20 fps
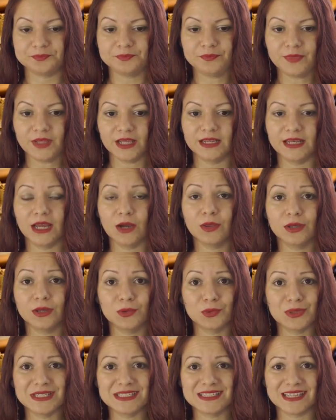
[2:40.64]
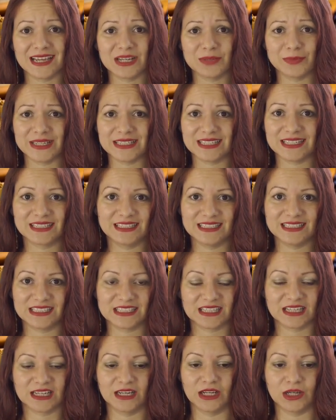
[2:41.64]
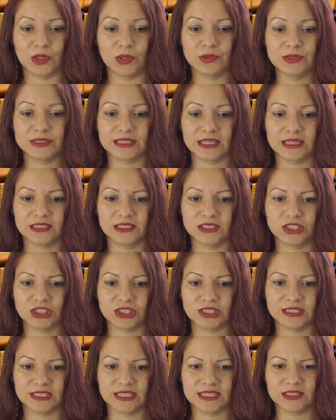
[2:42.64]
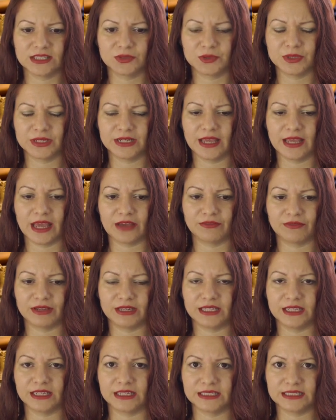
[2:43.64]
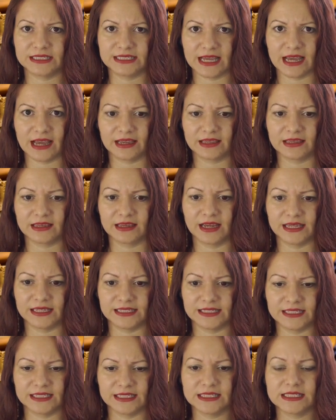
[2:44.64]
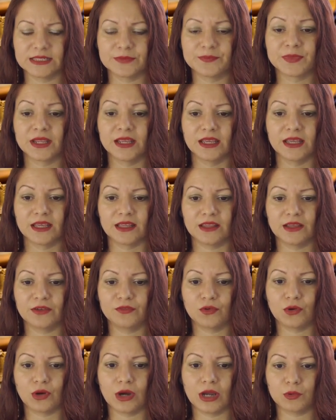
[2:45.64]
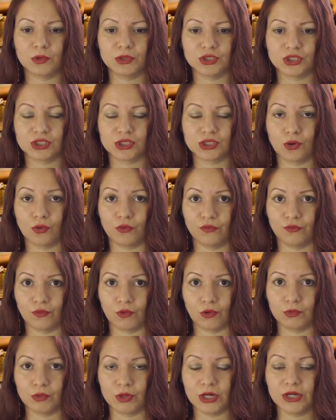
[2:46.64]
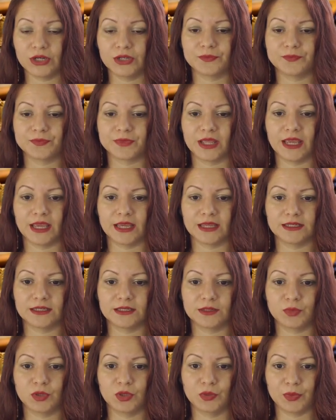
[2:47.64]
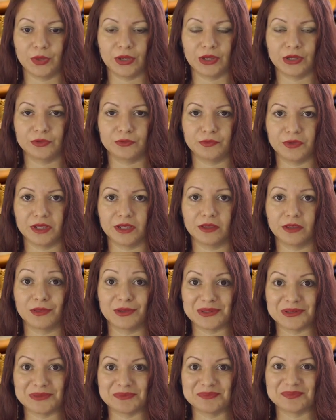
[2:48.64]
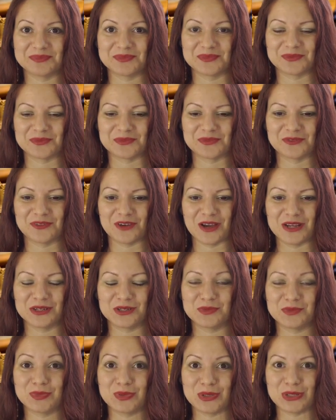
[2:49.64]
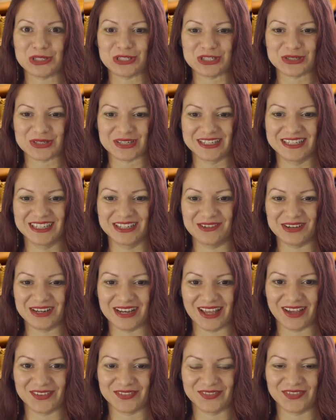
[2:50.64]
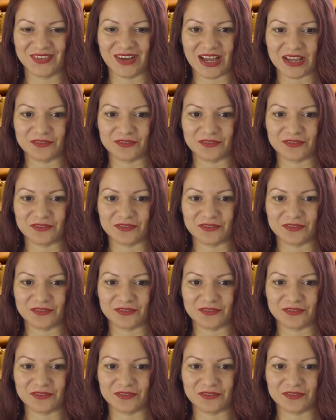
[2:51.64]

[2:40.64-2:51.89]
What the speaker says: now the queen side basically is closed, and she doesn't really have any attacking ideas. Therefore, I will just go forward and preparing the final push on f5.